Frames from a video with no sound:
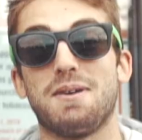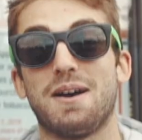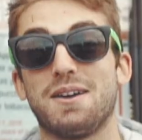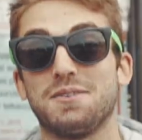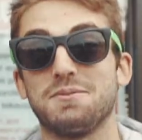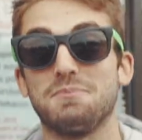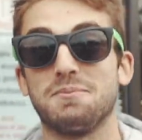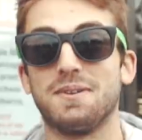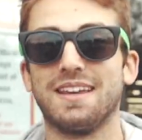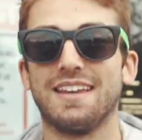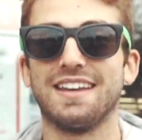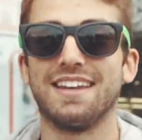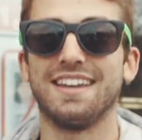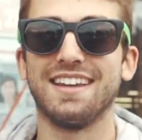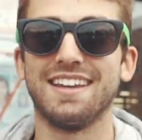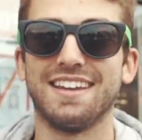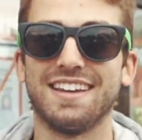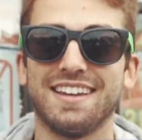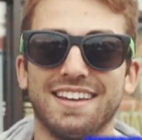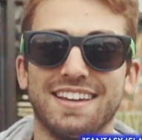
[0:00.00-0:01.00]
Said I'm
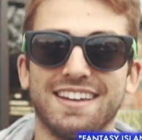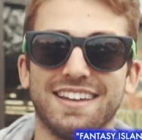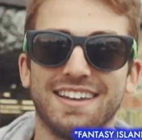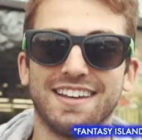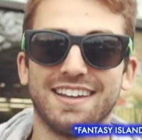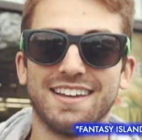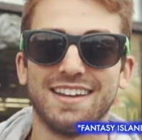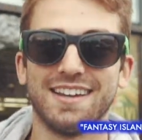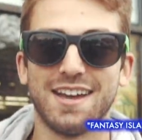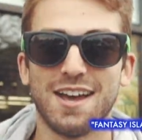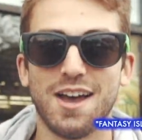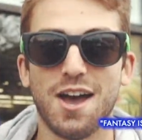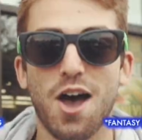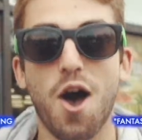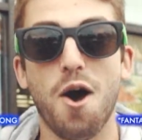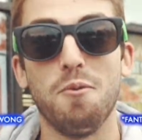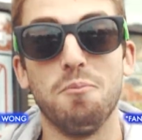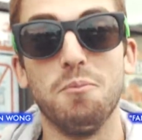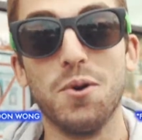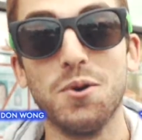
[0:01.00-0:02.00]
stuck
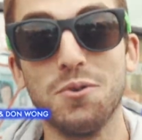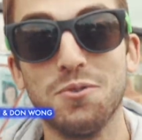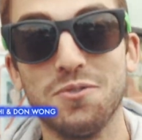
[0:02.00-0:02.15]
up